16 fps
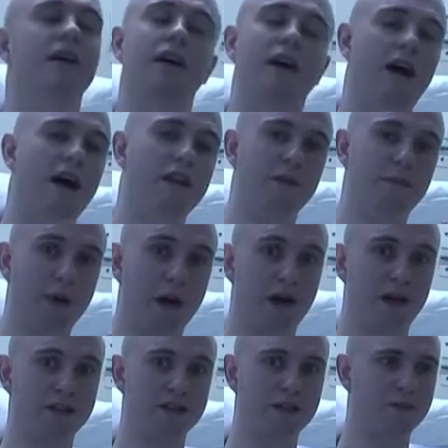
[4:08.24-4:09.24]
other
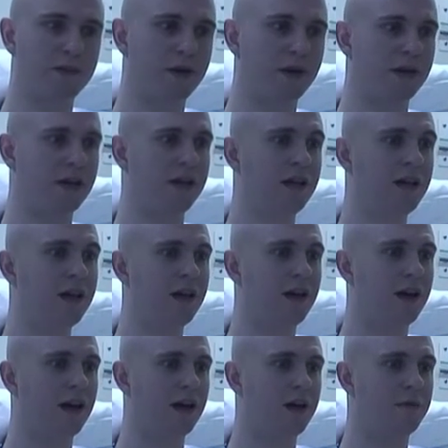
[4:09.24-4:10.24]
parts of the body,
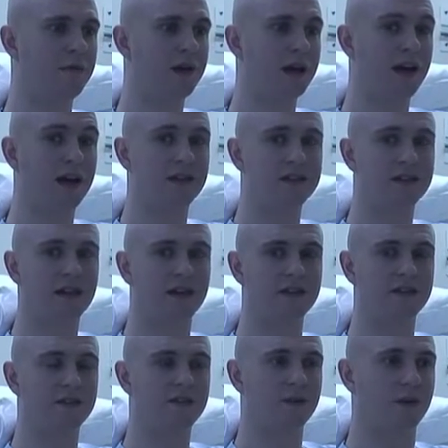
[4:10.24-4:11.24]
hair's starting
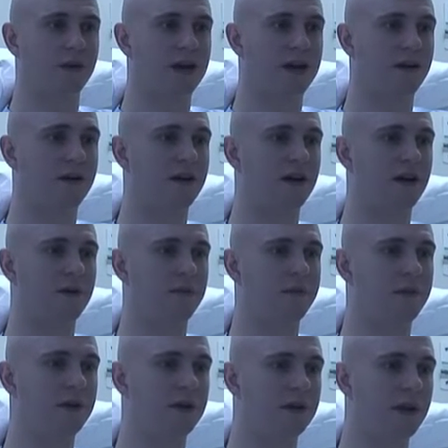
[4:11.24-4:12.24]
to fall out.
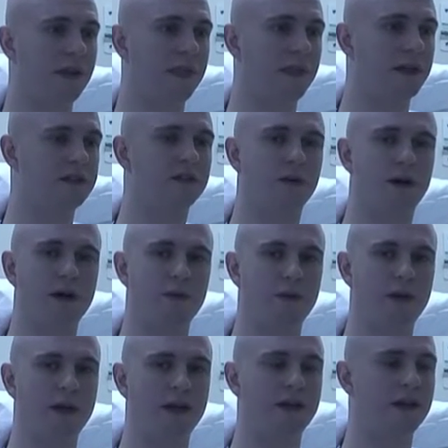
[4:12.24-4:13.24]
It's quite
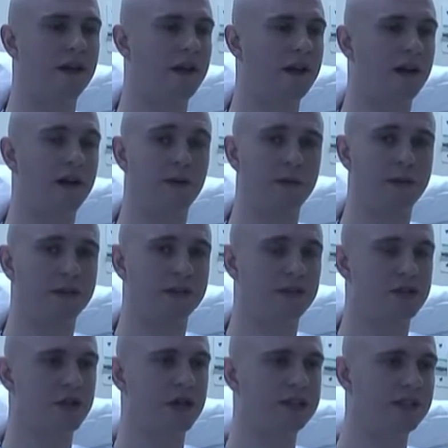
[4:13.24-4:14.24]
weird and a little bit
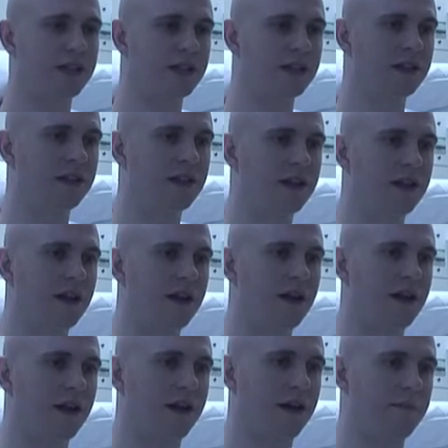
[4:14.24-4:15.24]
distressing,
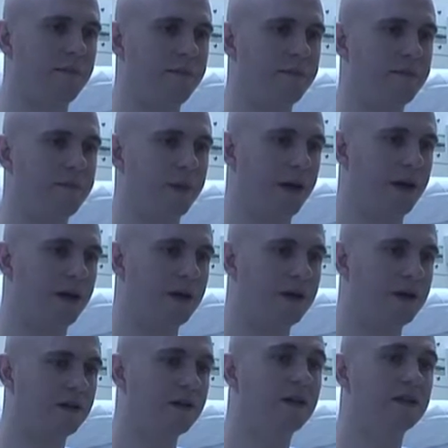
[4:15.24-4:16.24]
but
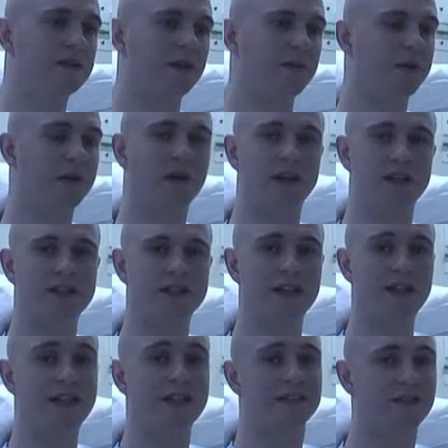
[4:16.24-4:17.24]
to be honest, the
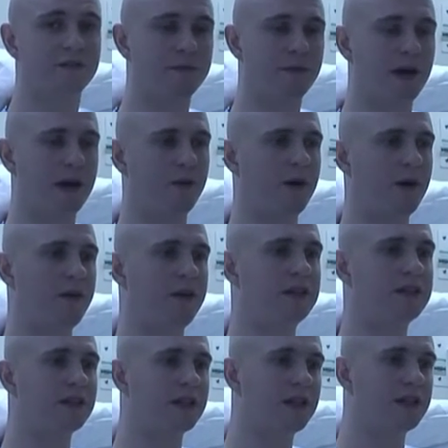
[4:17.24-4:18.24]
least of my
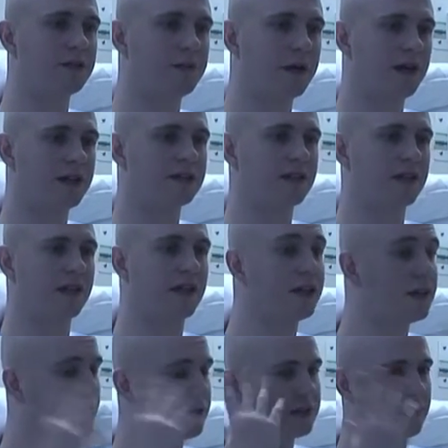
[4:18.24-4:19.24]
worries, at least personally,
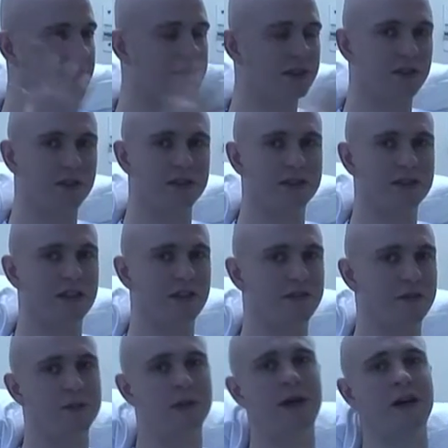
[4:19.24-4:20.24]
because as you can see
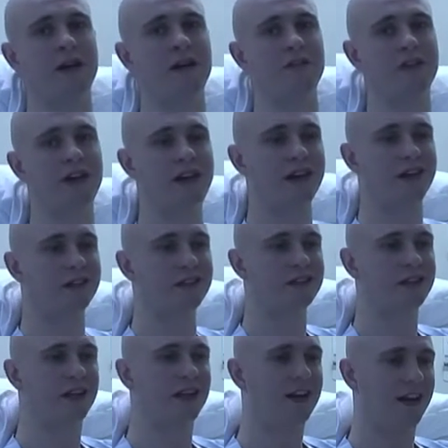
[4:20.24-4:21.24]
from the earlier videos,
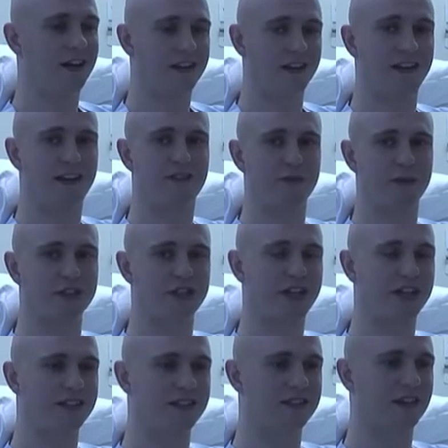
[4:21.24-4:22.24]
I didn't have much
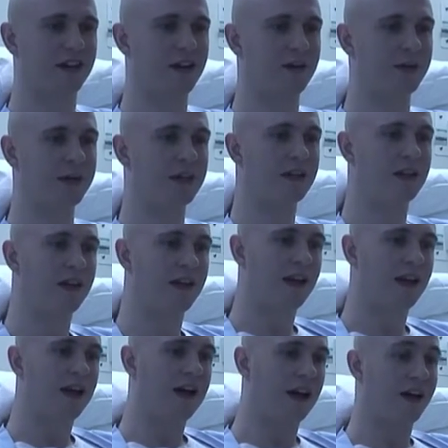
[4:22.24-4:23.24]
hair to start with,
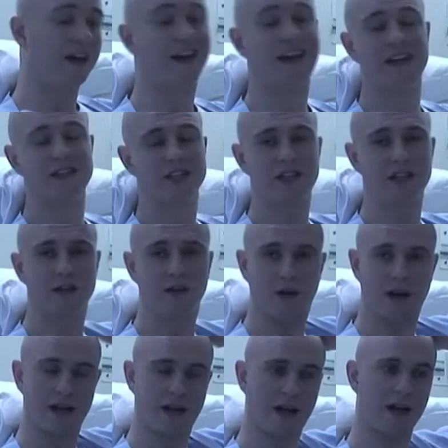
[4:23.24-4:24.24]
and I actually
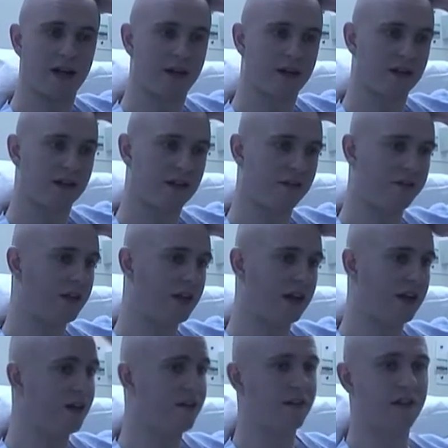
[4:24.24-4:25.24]
quite like the
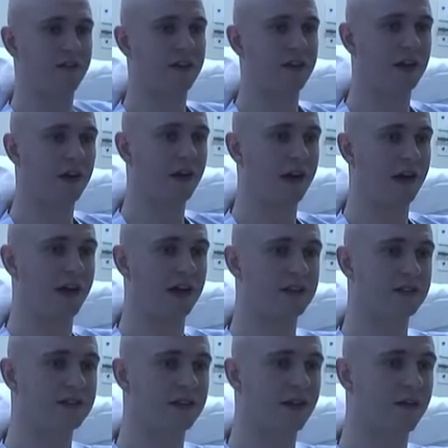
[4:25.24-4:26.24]
feeling of having no hair,
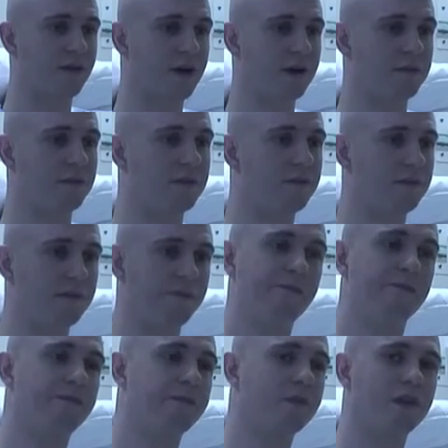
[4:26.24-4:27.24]
so
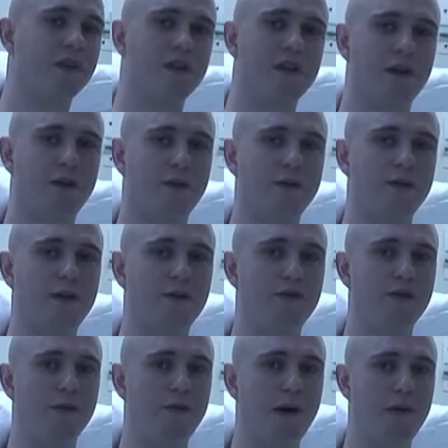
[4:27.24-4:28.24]
no
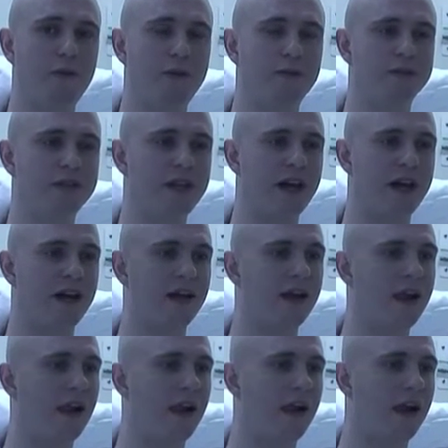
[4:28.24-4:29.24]
real problems there.
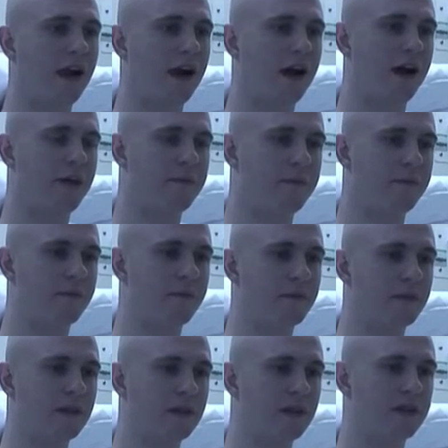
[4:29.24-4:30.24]
I
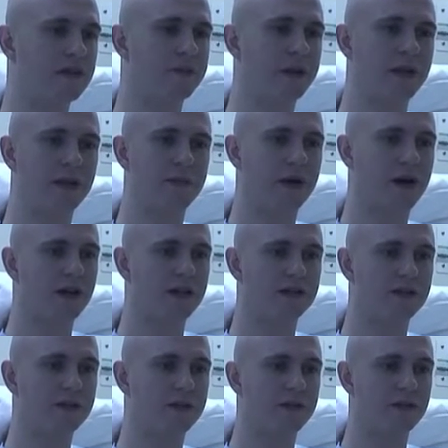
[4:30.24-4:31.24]
spent the
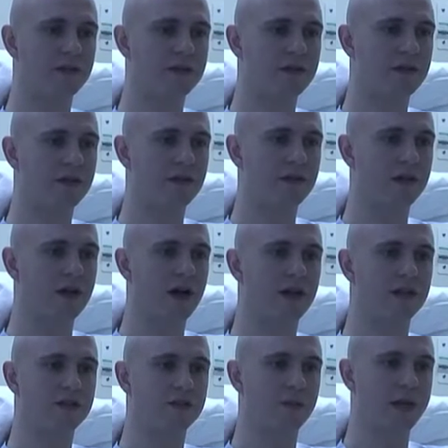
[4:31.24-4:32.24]

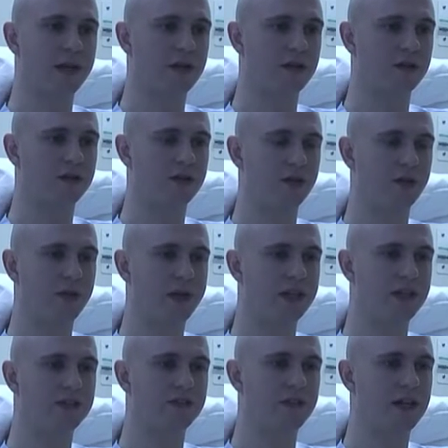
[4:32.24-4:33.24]
last week or 2
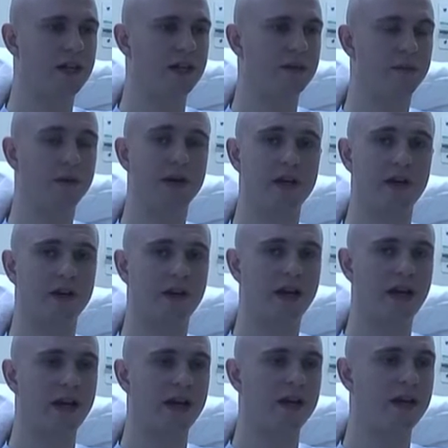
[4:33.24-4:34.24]
weeks feeling pretty
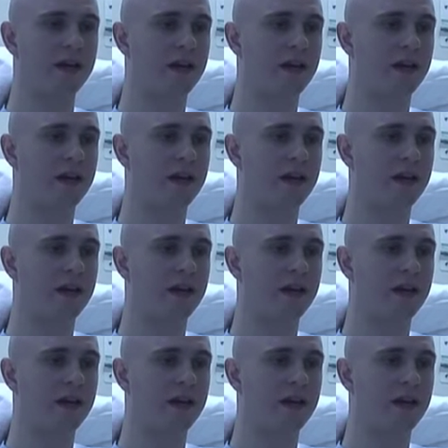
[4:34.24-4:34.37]
okay,